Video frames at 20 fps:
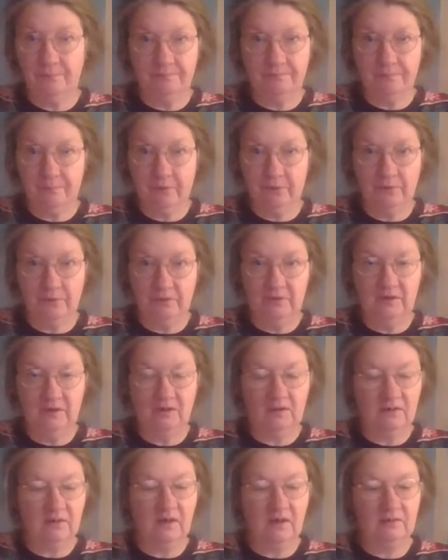burned a
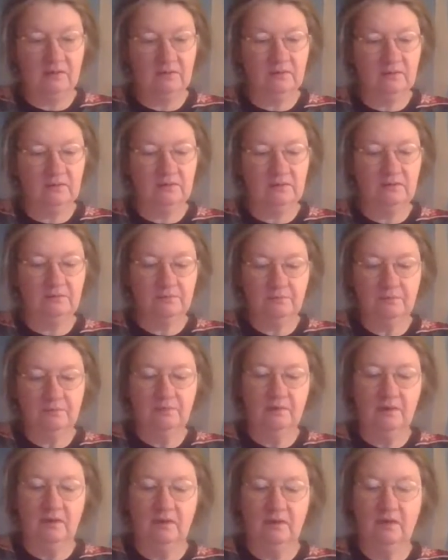candle.
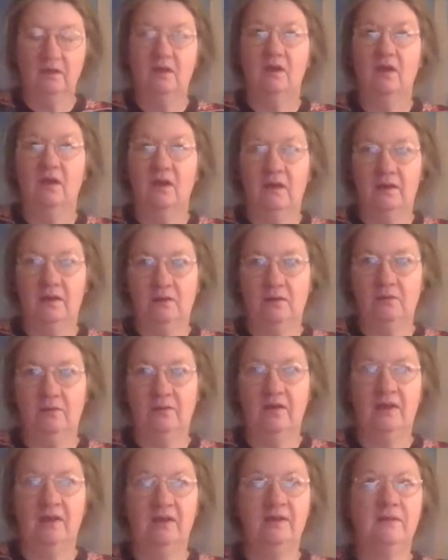I know
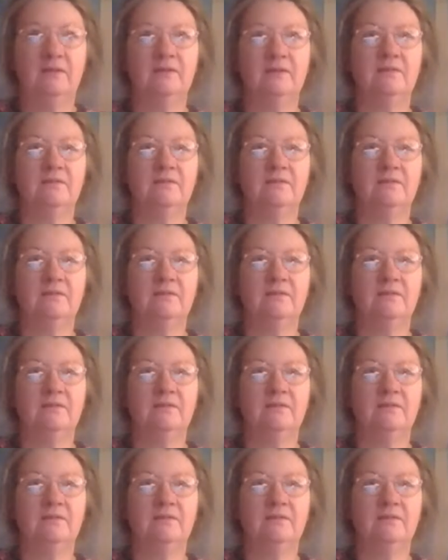that.